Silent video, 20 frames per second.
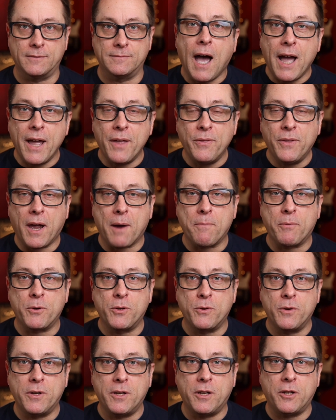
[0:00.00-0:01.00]
I had the
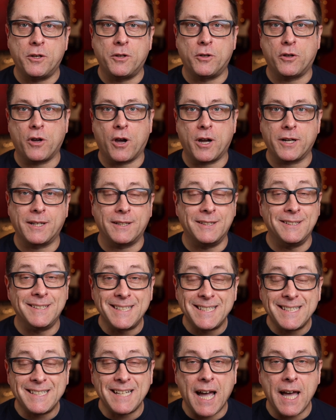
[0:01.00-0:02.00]
opportunity to talk to
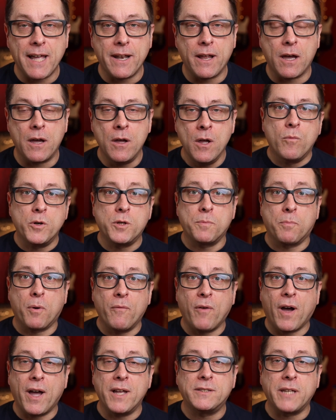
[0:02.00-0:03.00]
Instana, which
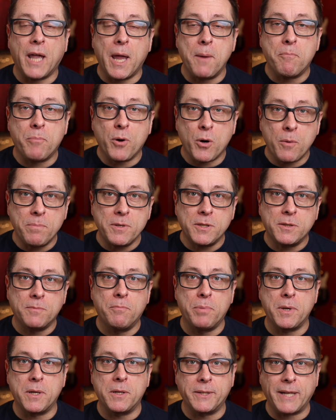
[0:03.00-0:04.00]
provides a
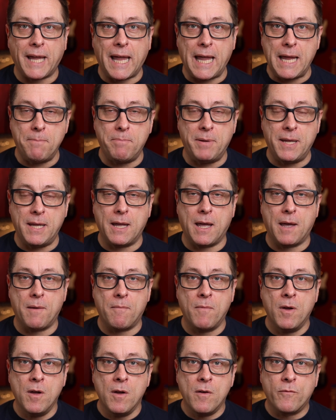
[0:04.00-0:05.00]
purpose-built
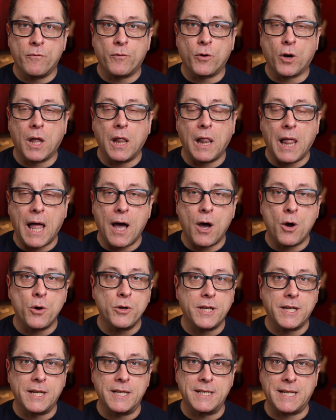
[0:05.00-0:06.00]
APM for
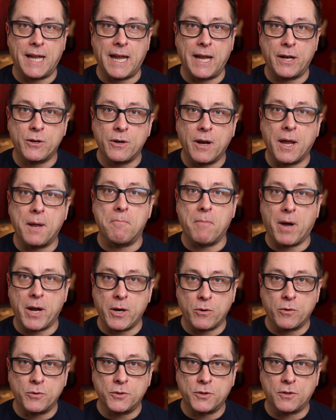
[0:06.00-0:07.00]
cloud, container, and
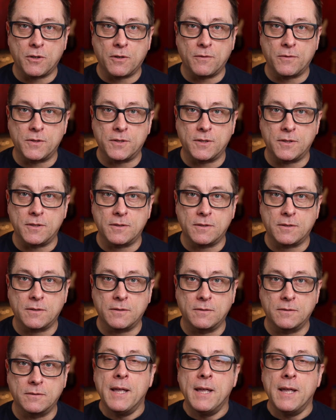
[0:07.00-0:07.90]
microservices.